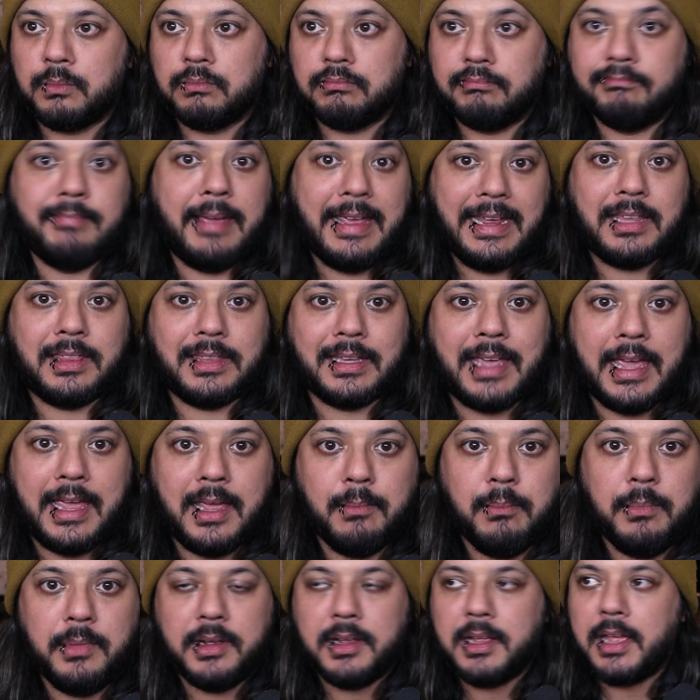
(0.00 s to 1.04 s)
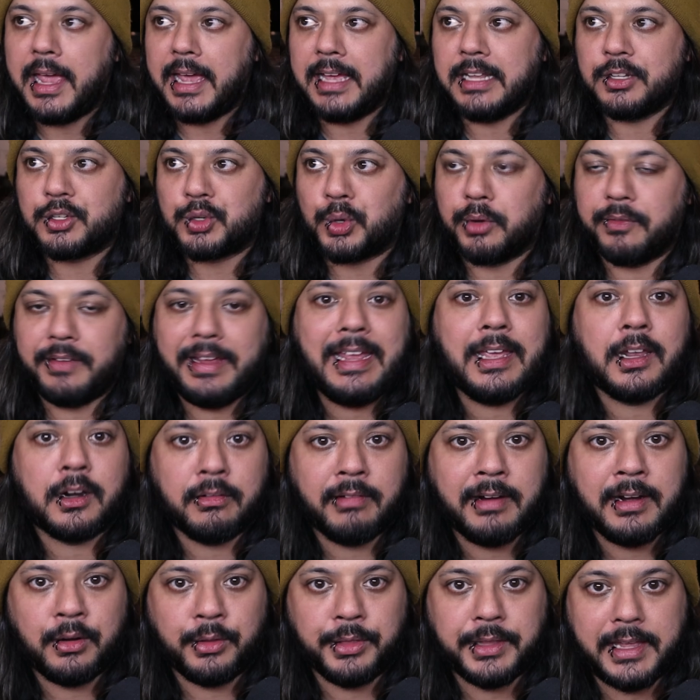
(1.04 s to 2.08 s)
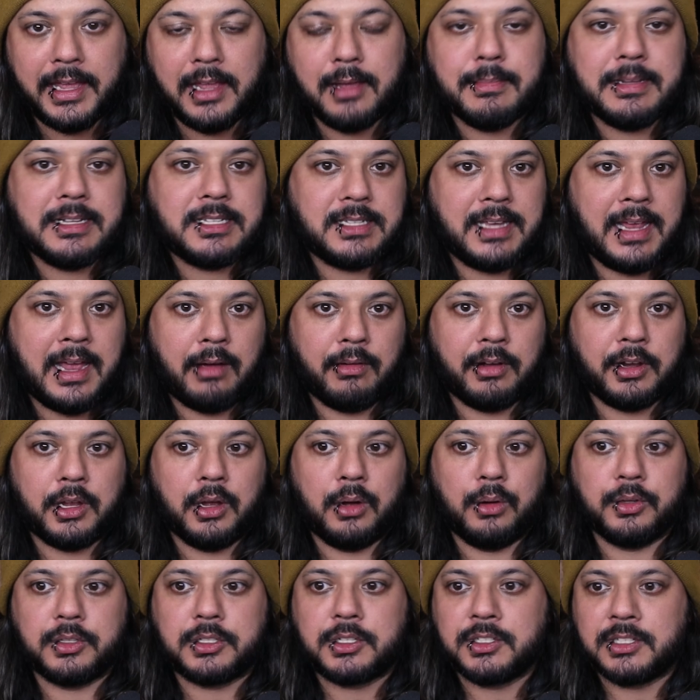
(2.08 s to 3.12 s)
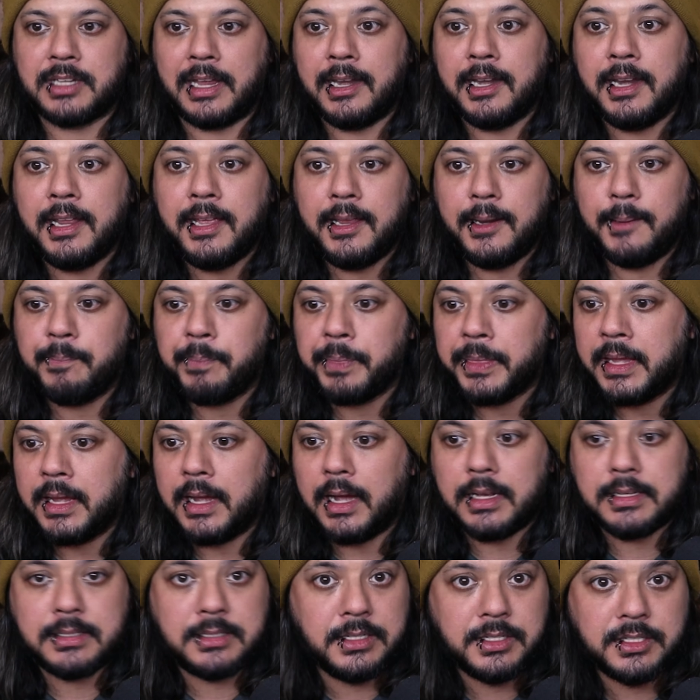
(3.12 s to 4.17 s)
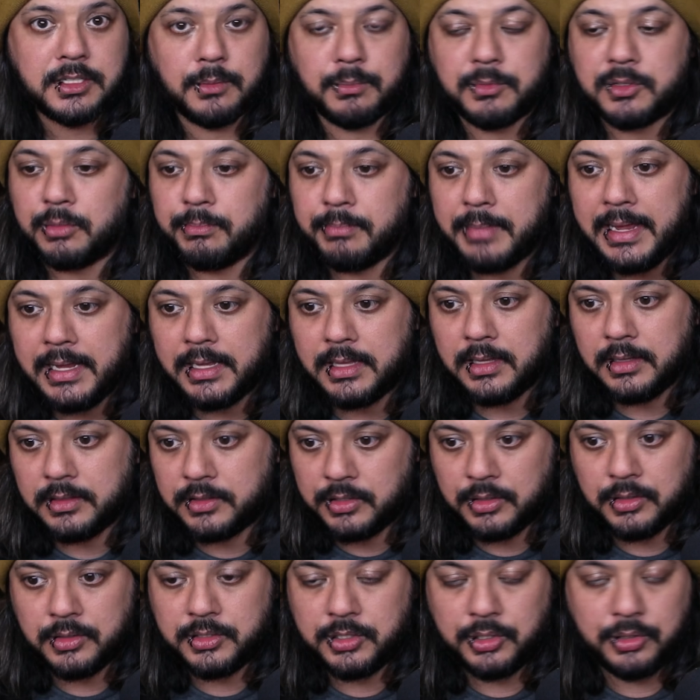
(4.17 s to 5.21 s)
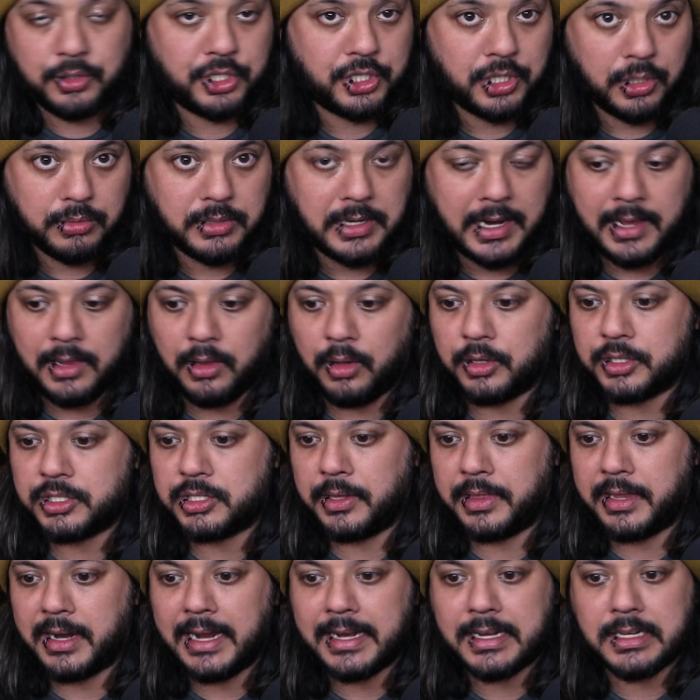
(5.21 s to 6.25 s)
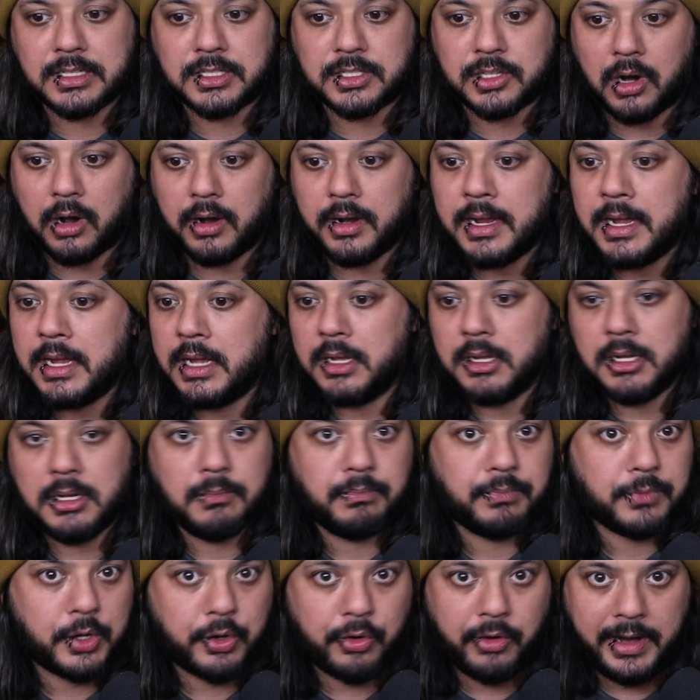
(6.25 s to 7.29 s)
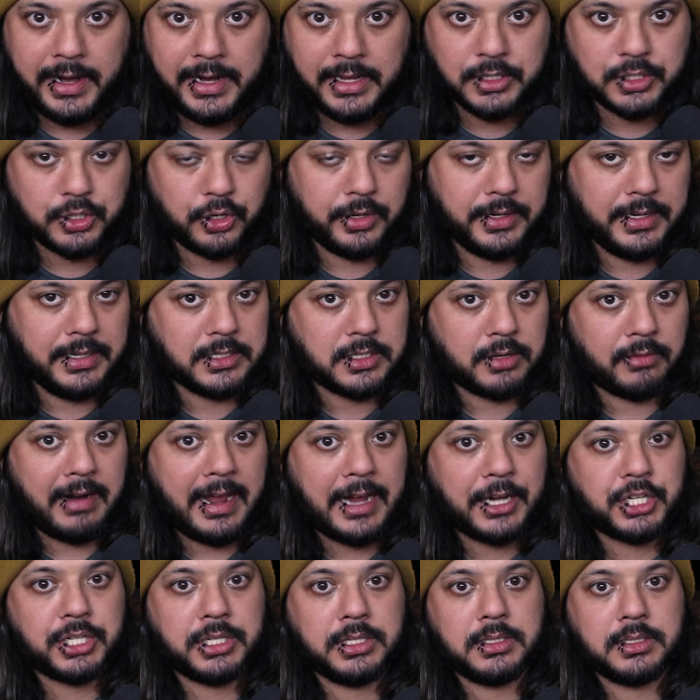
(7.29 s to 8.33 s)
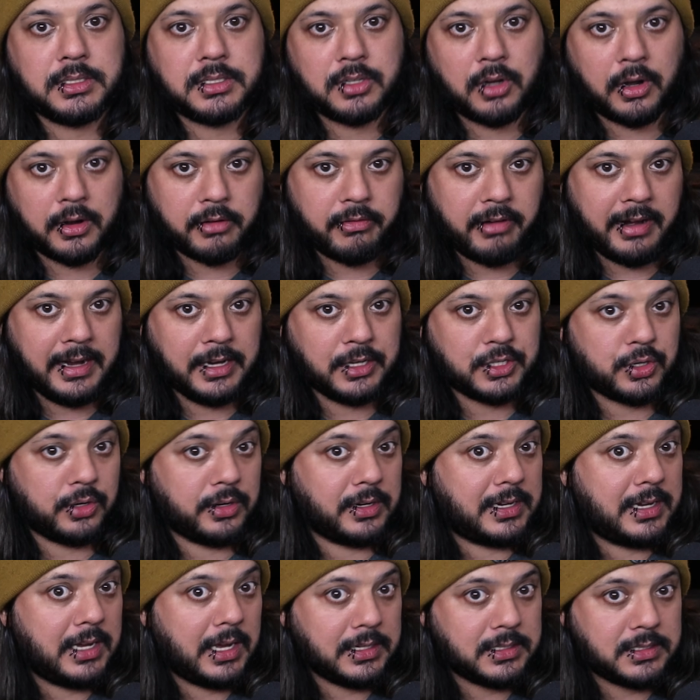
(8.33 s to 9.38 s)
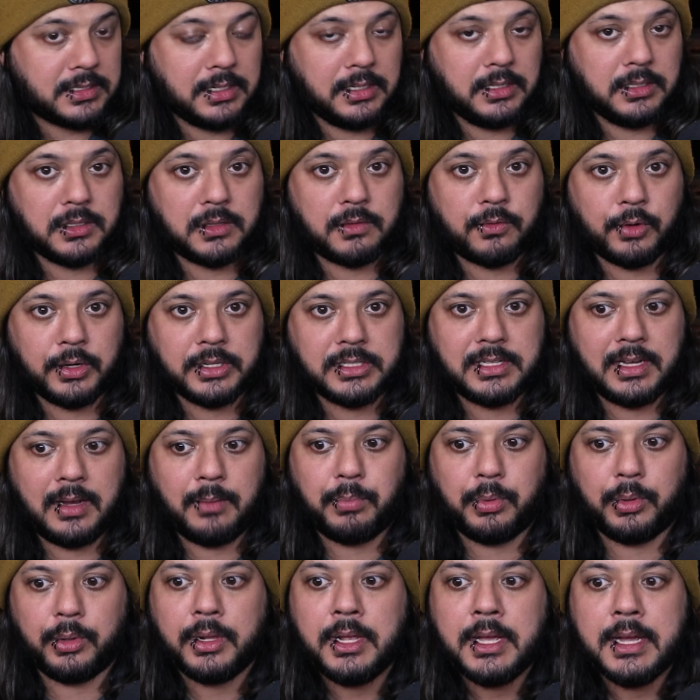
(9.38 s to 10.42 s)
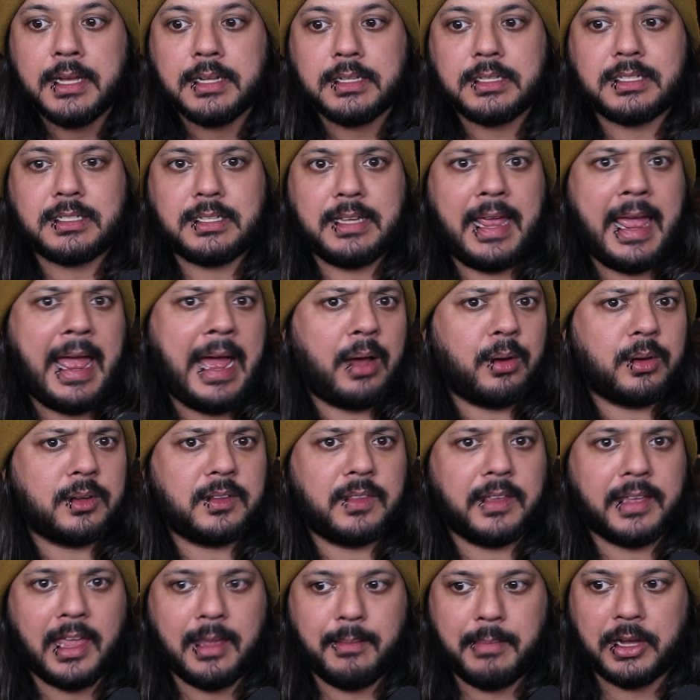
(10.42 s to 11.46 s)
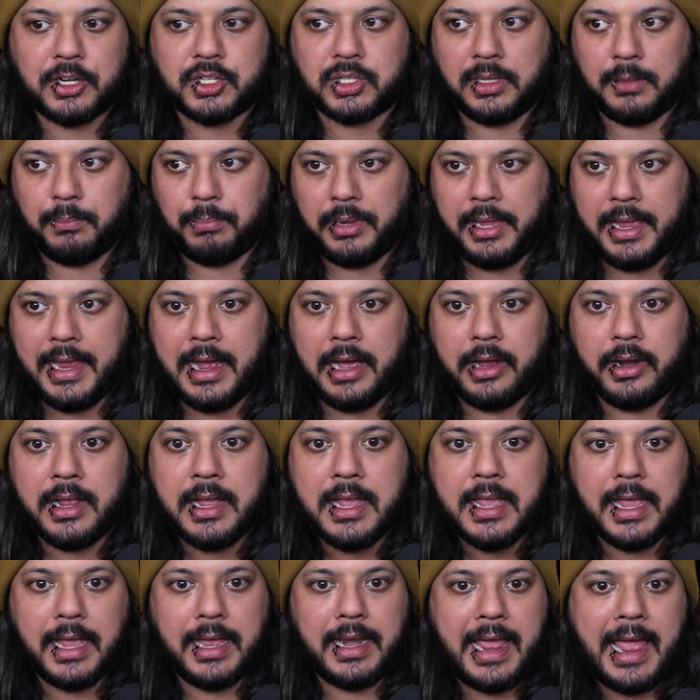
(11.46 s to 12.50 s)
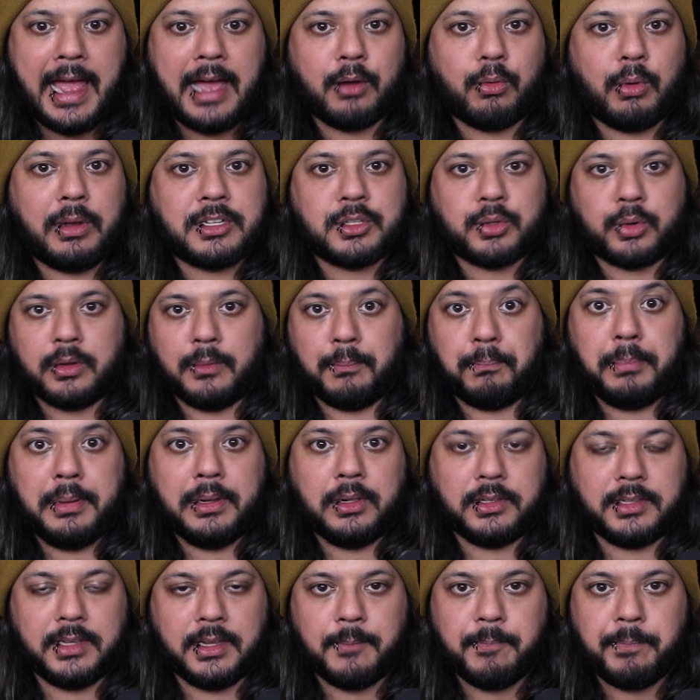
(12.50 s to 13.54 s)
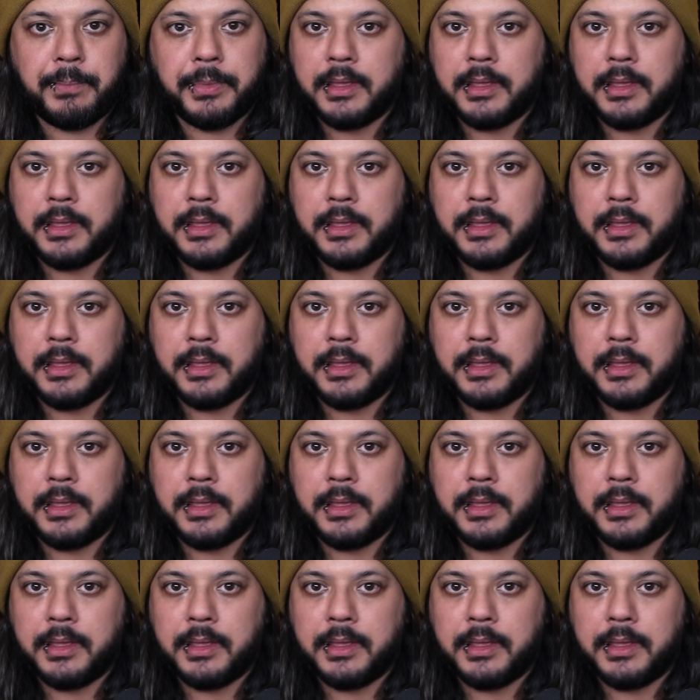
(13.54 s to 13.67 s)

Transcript: make the game and sort of iterate on the game and see how it goes. Because I need a system to show dialogue so that I can start creating certain interactions, start creating certain cutscenes, for example, to see how does the game actually play out and how do I sort of build it.